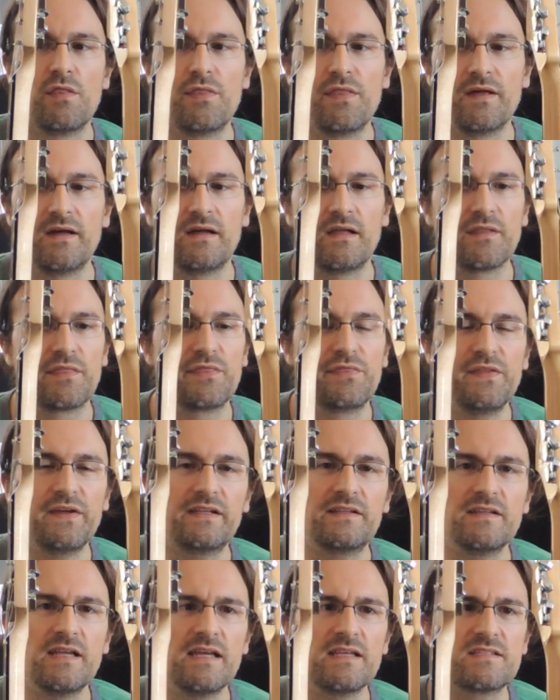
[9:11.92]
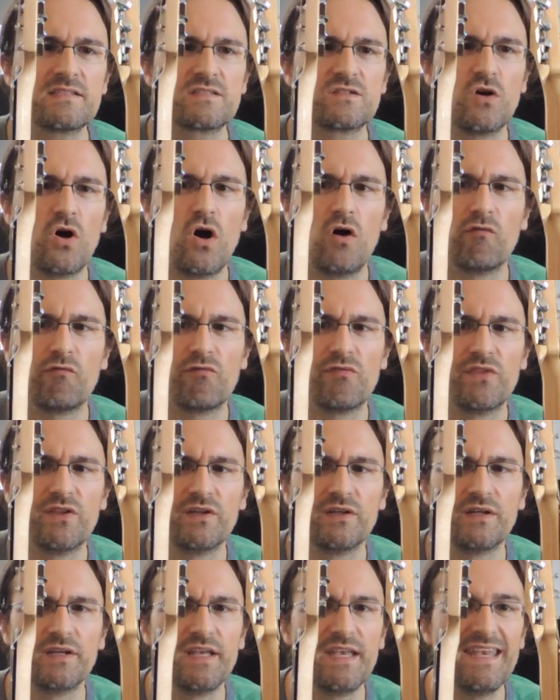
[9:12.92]
The thickness of
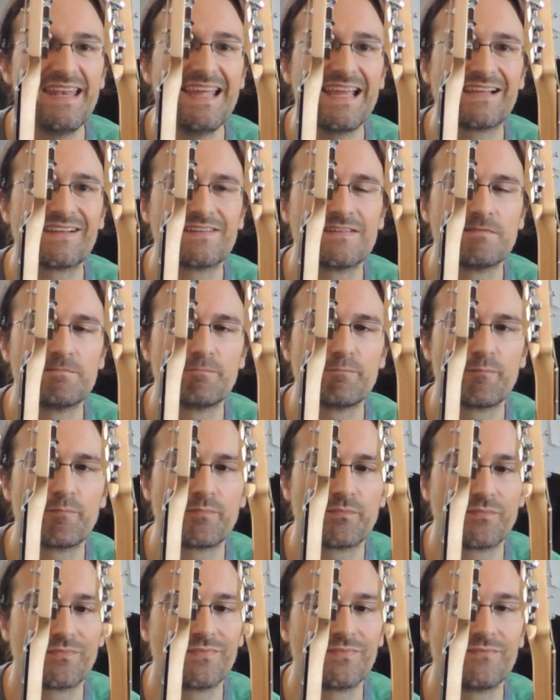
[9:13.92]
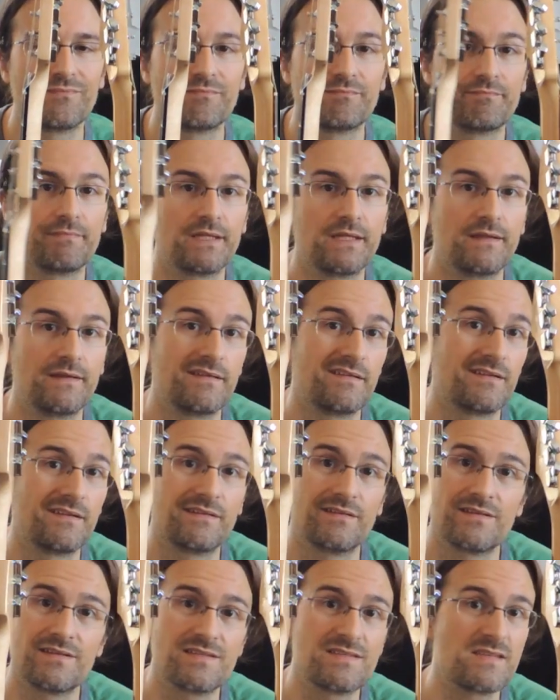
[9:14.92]
the neck,
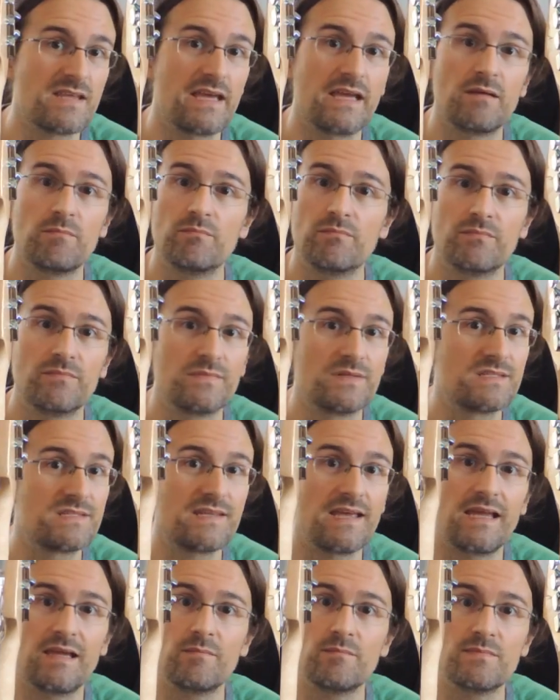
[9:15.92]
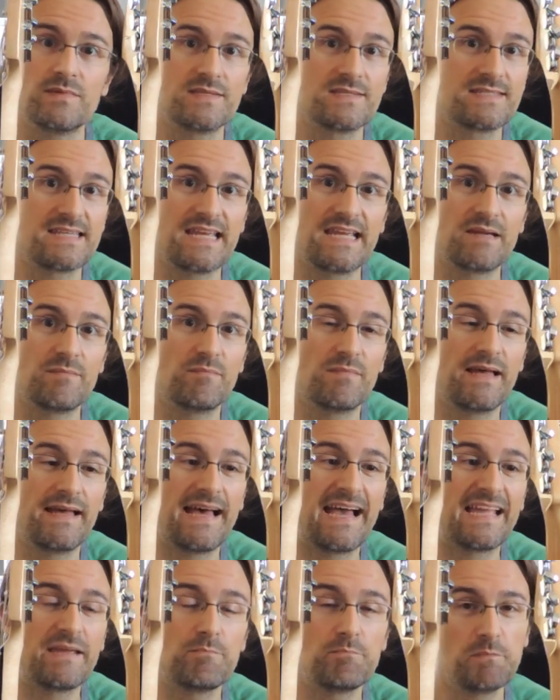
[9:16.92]
same.
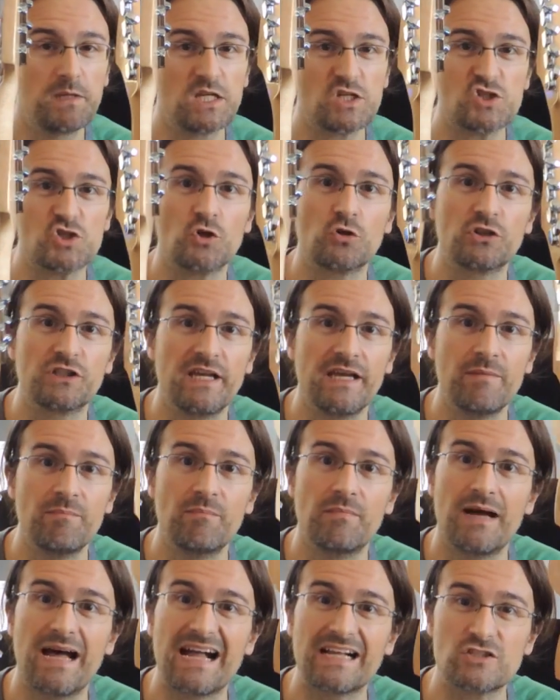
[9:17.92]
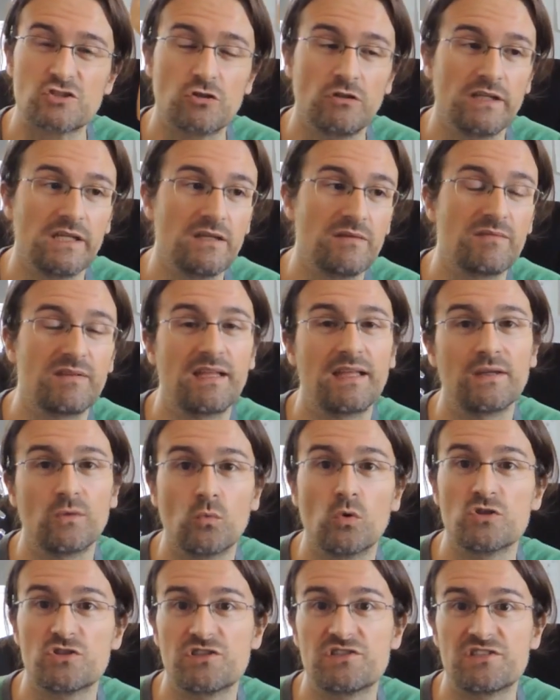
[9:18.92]
I measured them actually, and it
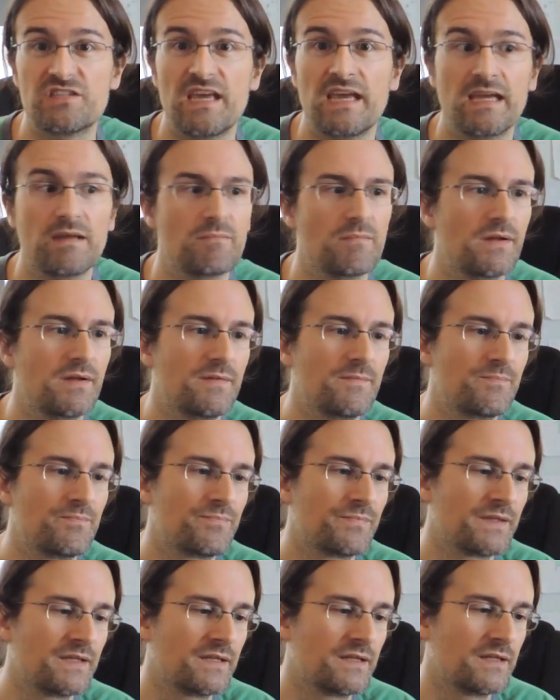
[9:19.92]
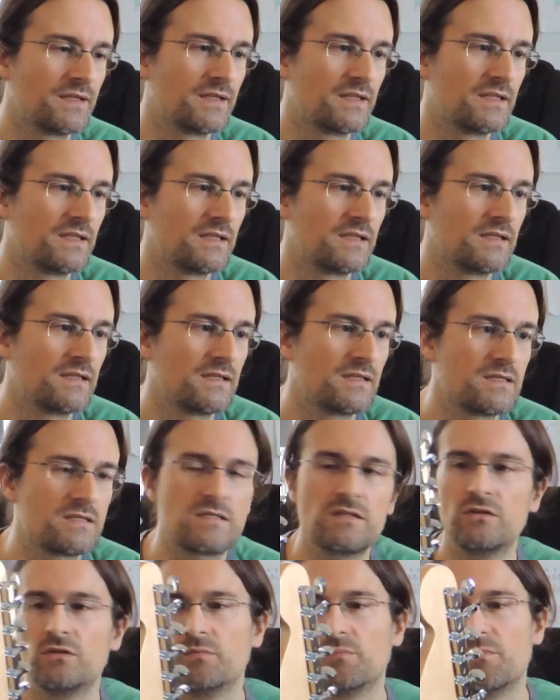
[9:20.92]
was the same.
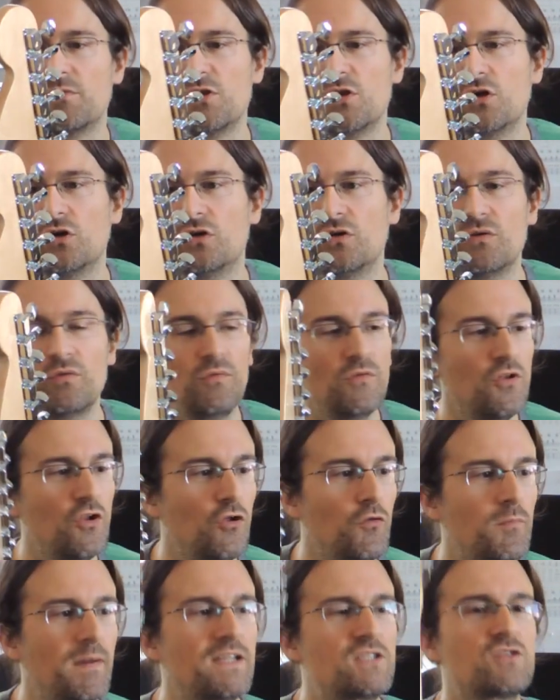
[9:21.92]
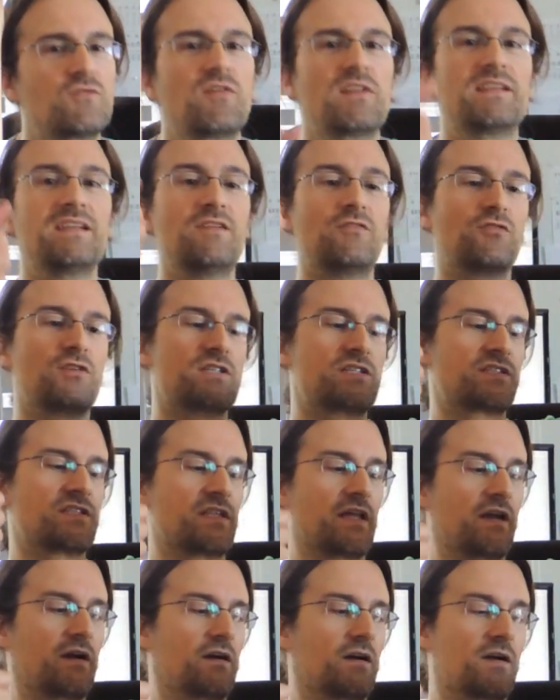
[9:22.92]
So not much of a difference
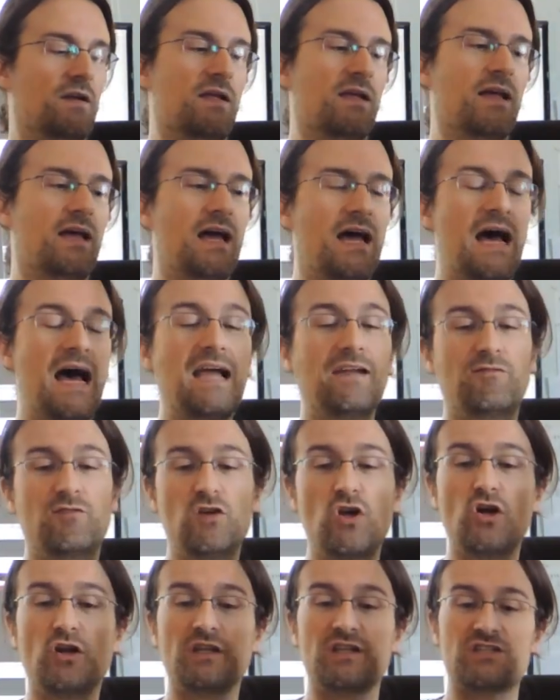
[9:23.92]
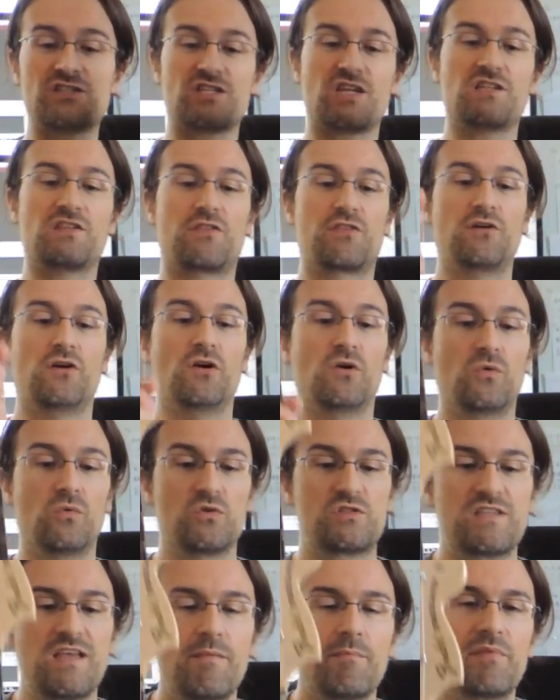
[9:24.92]
there. I've noticed though
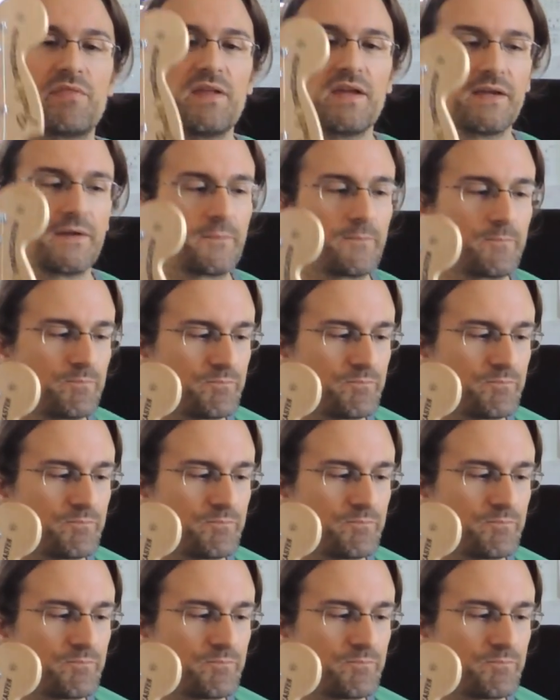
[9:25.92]
something.